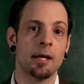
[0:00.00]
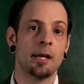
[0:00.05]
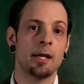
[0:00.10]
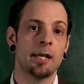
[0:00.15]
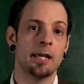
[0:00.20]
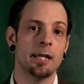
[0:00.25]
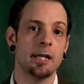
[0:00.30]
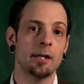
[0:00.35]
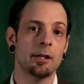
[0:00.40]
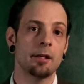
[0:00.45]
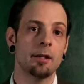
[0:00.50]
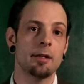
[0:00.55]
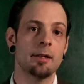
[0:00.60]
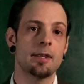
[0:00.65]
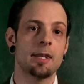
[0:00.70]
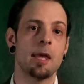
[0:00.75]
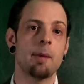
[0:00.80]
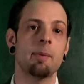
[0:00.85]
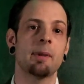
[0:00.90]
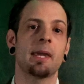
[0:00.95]
Here,
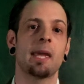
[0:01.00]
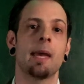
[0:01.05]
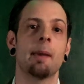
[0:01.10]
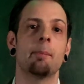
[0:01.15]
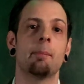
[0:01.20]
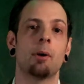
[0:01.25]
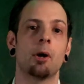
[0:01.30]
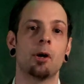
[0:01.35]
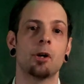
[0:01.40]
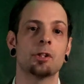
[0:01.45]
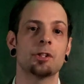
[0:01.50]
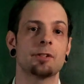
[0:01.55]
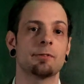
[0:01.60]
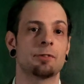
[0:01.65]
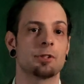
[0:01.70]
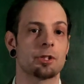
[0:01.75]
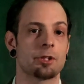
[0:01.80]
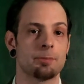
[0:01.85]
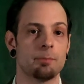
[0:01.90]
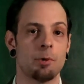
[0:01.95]
they became part of
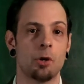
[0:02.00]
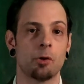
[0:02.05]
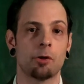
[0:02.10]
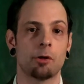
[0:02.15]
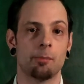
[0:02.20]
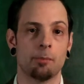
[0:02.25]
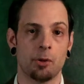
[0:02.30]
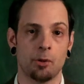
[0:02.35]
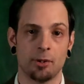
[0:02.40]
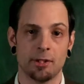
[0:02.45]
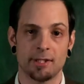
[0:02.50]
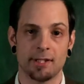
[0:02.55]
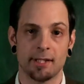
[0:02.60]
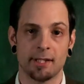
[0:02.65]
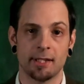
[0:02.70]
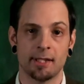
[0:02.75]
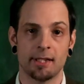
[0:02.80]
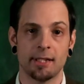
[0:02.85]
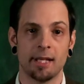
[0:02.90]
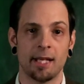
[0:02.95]
the small community
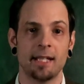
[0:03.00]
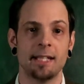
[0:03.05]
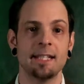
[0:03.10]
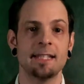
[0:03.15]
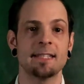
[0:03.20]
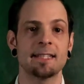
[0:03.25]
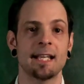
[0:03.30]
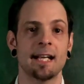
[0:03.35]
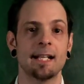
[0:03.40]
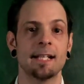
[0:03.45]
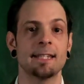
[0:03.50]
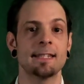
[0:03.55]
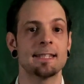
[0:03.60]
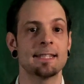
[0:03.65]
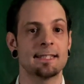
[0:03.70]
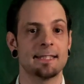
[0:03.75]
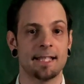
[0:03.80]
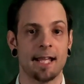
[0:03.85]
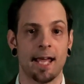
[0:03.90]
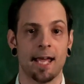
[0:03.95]
and decided to
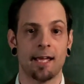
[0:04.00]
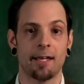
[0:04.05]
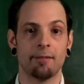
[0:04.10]
stay,